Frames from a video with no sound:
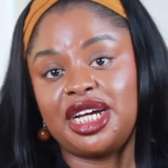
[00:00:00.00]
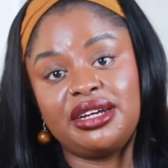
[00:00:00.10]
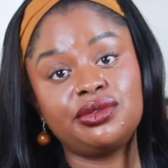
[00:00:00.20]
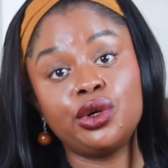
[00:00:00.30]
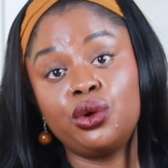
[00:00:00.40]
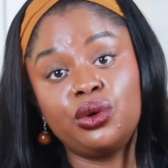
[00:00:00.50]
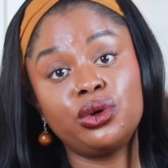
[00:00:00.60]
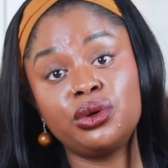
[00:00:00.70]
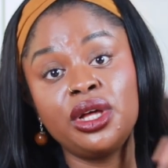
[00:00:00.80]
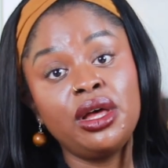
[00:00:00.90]
I have a
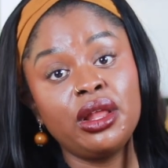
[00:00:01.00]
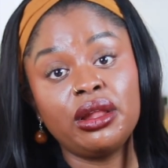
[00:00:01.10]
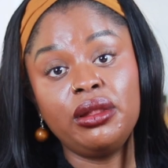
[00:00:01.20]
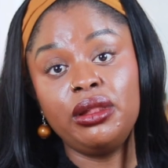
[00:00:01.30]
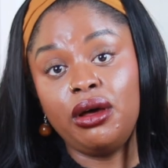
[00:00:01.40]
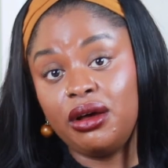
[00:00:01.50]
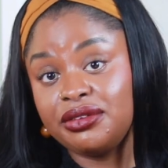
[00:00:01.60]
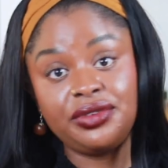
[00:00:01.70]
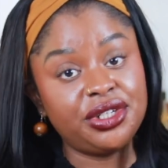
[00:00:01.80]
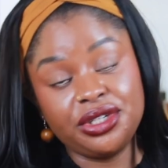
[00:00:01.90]
whole
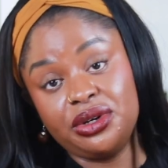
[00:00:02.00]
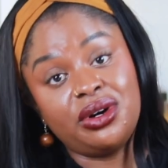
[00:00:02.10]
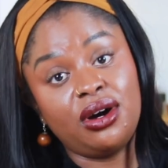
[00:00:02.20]
long video